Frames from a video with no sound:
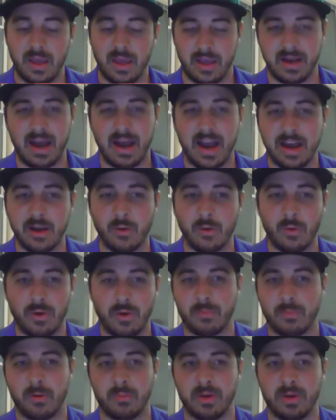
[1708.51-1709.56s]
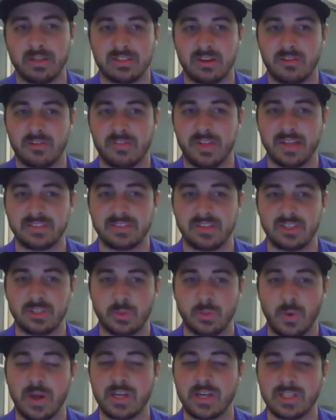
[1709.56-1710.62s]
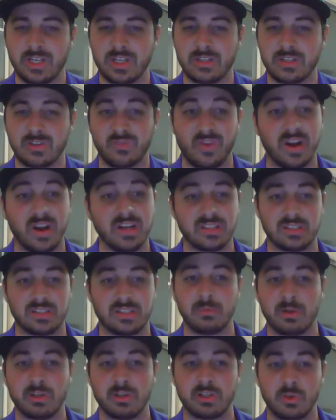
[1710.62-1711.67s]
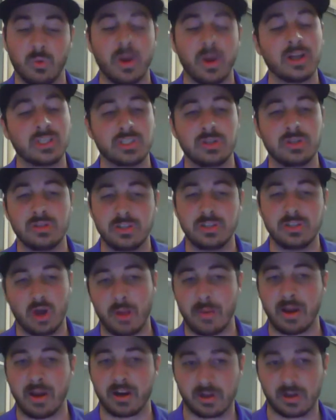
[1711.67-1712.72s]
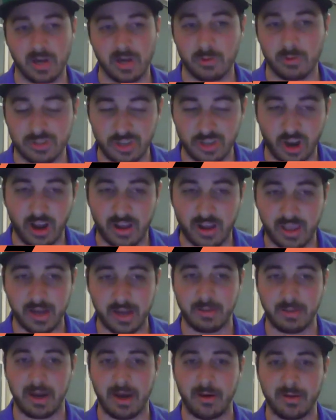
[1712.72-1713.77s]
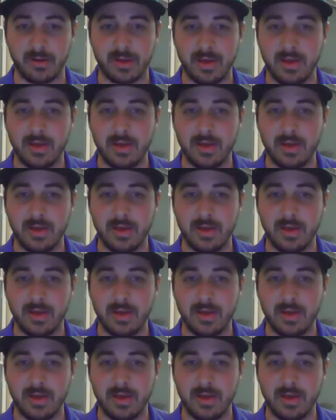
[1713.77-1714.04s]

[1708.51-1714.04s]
And I don't want to put myself in that situation. So very similar to what Draymond Green was talking about,